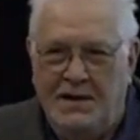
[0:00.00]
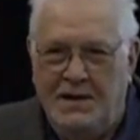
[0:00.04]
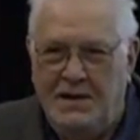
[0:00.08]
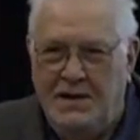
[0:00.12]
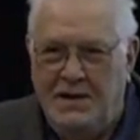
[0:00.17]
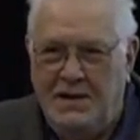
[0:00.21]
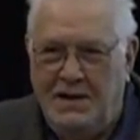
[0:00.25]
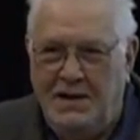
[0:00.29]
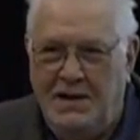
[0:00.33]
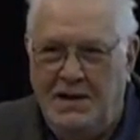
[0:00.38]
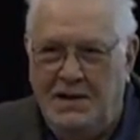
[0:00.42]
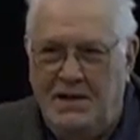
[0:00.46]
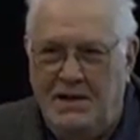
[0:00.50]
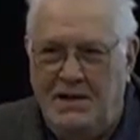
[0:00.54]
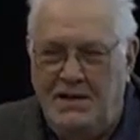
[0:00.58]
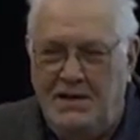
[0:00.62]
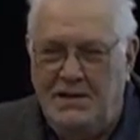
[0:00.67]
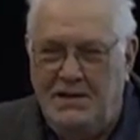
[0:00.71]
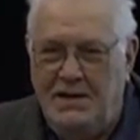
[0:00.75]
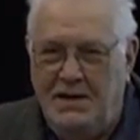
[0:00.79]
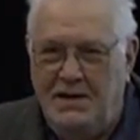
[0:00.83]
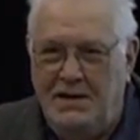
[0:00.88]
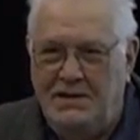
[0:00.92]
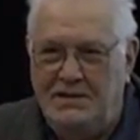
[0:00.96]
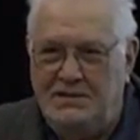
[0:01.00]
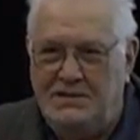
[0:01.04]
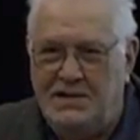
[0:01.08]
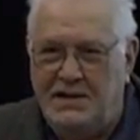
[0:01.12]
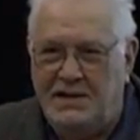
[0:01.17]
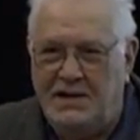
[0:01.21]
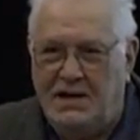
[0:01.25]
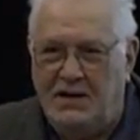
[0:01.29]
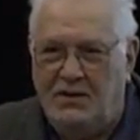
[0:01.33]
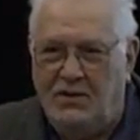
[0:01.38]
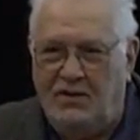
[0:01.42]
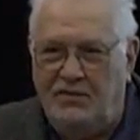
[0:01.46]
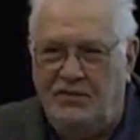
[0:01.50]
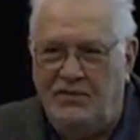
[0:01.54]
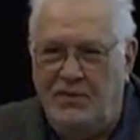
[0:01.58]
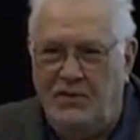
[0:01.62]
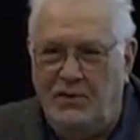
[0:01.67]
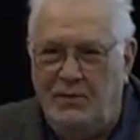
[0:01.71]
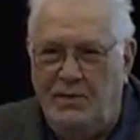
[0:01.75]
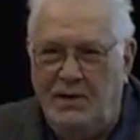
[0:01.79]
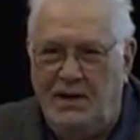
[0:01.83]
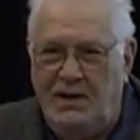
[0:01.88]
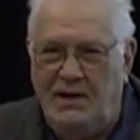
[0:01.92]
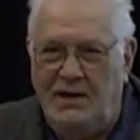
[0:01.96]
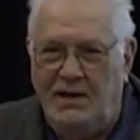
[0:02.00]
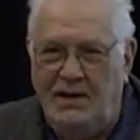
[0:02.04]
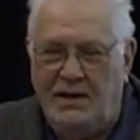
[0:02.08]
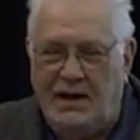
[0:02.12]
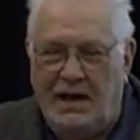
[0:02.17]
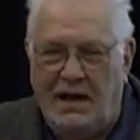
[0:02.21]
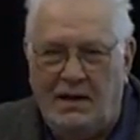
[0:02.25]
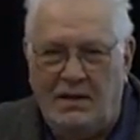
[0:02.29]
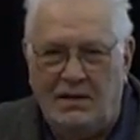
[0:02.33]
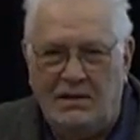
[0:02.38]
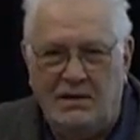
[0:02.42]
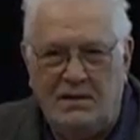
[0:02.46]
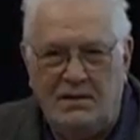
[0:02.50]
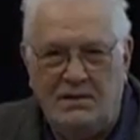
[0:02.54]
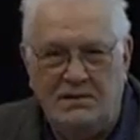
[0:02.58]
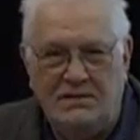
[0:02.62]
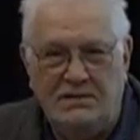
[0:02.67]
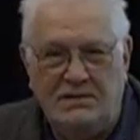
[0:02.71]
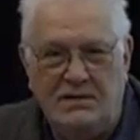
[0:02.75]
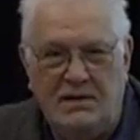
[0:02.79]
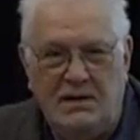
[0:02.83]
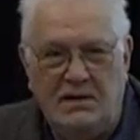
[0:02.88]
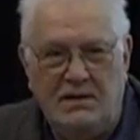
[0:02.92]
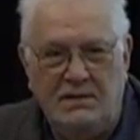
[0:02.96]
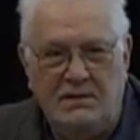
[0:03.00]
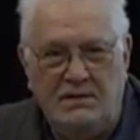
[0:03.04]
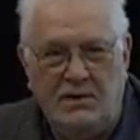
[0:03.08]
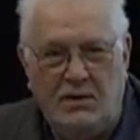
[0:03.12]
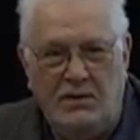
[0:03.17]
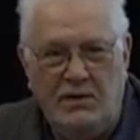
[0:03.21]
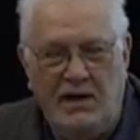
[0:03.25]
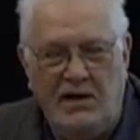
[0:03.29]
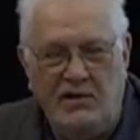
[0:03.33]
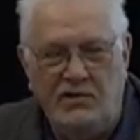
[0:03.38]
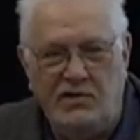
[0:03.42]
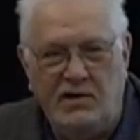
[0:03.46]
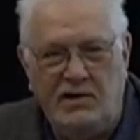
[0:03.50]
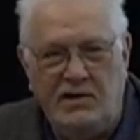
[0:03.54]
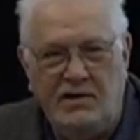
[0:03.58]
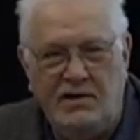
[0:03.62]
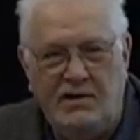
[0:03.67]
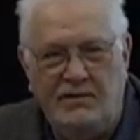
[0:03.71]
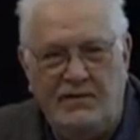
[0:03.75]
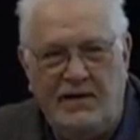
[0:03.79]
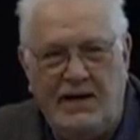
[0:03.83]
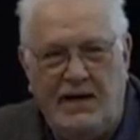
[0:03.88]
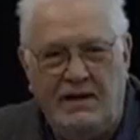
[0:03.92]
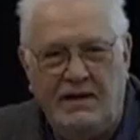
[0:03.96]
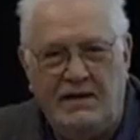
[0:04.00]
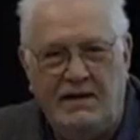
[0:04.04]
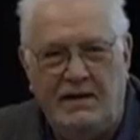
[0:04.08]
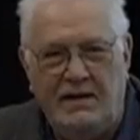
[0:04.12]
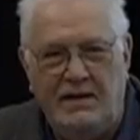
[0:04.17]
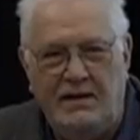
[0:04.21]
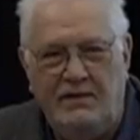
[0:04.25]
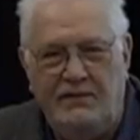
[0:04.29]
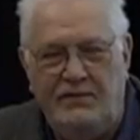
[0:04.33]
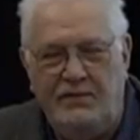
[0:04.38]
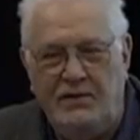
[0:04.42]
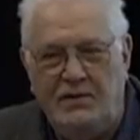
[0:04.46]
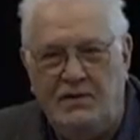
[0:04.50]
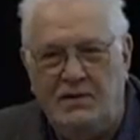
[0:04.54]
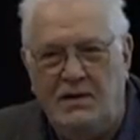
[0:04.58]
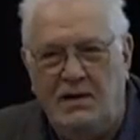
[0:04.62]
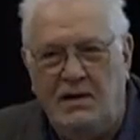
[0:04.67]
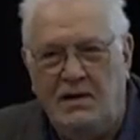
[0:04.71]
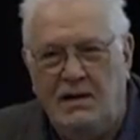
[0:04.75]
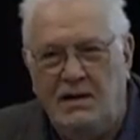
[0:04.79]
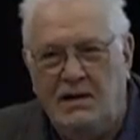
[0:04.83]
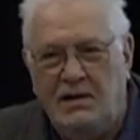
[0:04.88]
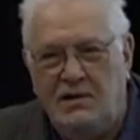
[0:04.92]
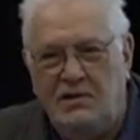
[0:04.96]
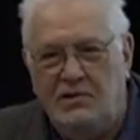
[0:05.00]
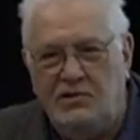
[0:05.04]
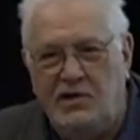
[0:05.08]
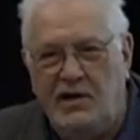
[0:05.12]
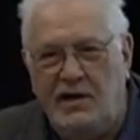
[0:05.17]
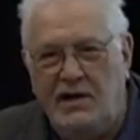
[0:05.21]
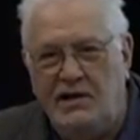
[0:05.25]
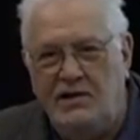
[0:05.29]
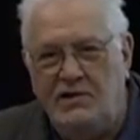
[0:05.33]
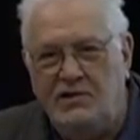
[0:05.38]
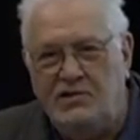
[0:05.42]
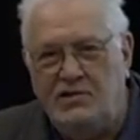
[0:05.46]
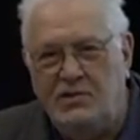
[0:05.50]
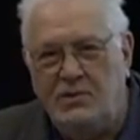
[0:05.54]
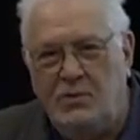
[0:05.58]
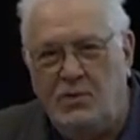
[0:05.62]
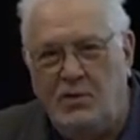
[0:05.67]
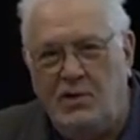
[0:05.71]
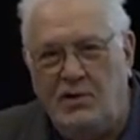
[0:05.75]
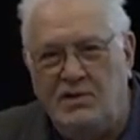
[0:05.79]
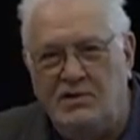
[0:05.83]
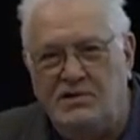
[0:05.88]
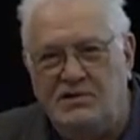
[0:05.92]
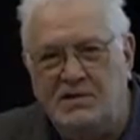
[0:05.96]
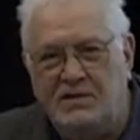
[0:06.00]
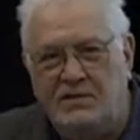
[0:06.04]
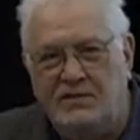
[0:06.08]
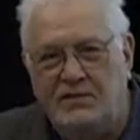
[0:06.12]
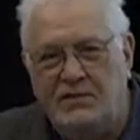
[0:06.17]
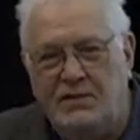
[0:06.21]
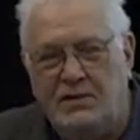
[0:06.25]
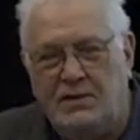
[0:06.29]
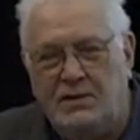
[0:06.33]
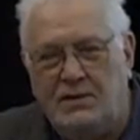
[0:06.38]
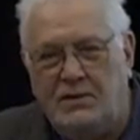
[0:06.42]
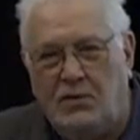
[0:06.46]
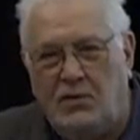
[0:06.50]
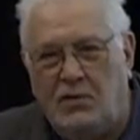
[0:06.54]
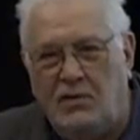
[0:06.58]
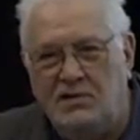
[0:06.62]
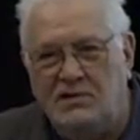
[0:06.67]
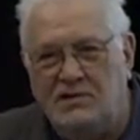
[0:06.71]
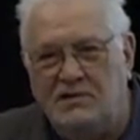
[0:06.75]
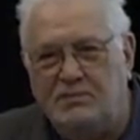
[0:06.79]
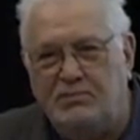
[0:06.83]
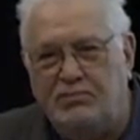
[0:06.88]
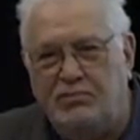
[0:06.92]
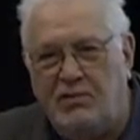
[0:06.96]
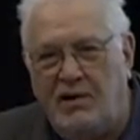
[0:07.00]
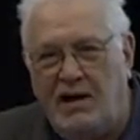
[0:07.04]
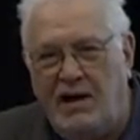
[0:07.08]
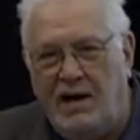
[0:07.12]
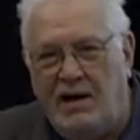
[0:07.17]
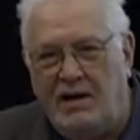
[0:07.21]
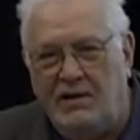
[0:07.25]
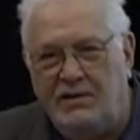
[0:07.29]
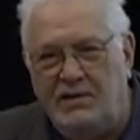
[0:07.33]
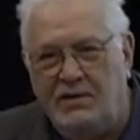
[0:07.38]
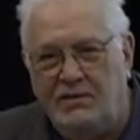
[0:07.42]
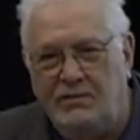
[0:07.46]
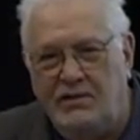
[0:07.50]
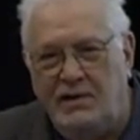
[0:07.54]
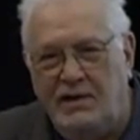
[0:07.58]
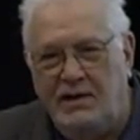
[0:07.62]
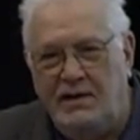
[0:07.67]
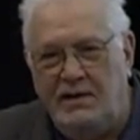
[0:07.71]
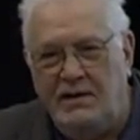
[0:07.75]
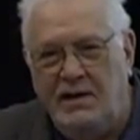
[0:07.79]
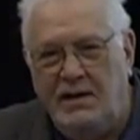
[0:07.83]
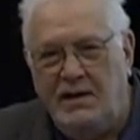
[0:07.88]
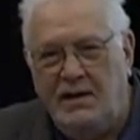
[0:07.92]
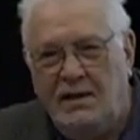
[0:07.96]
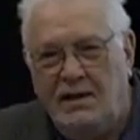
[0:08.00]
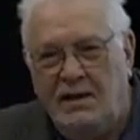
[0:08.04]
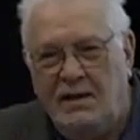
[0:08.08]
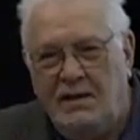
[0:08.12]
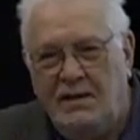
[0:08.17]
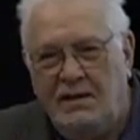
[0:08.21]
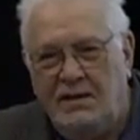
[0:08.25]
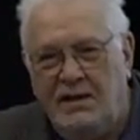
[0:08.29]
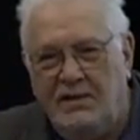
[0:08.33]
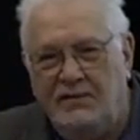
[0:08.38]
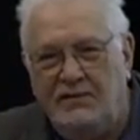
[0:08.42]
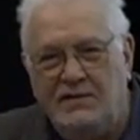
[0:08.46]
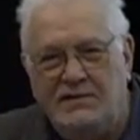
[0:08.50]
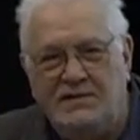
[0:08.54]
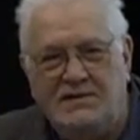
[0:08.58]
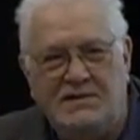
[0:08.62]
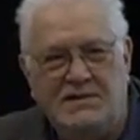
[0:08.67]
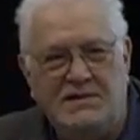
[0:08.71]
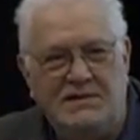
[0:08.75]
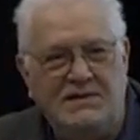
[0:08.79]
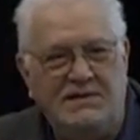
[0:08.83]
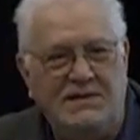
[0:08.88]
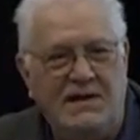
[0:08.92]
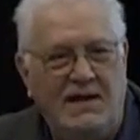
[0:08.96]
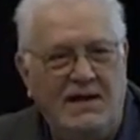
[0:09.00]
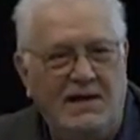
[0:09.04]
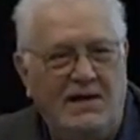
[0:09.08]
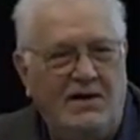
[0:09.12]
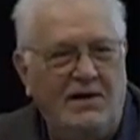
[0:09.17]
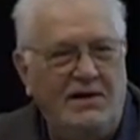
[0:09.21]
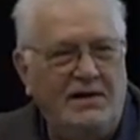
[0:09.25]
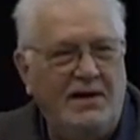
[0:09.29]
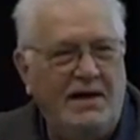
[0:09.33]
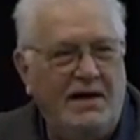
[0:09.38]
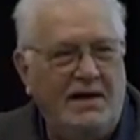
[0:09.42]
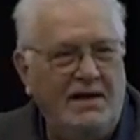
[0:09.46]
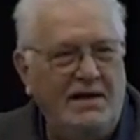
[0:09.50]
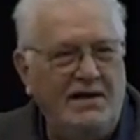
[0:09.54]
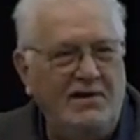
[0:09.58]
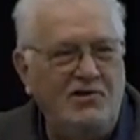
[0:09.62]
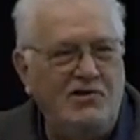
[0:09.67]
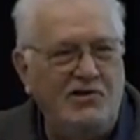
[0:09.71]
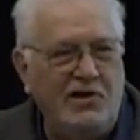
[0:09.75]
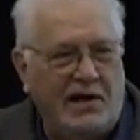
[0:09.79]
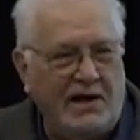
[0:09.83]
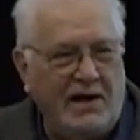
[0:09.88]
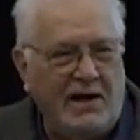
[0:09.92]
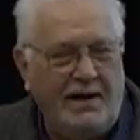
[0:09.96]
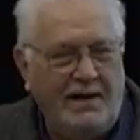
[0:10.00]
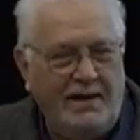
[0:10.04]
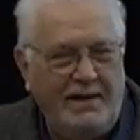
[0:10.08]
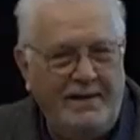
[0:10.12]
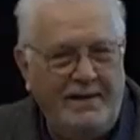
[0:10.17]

and he said, "I'll offer you $1 million donation to the Vatican if you'll change the words of the Lord's Prayer to read, 'Give us this day our daily chicken.'"